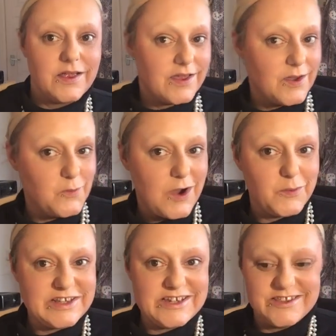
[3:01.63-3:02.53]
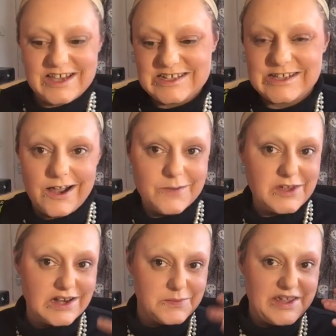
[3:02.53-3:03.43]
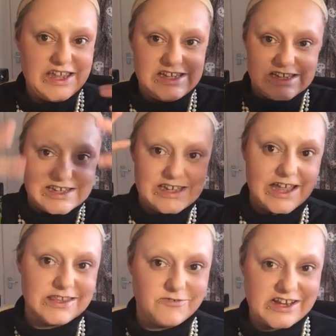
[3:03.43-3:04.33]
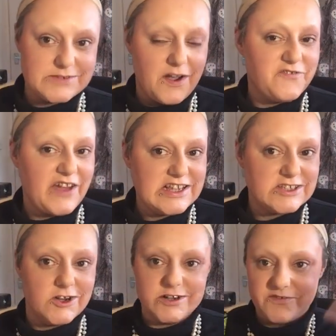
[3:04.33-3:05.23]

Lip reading: And while we do this, I'm going to be getting the rest of my face on.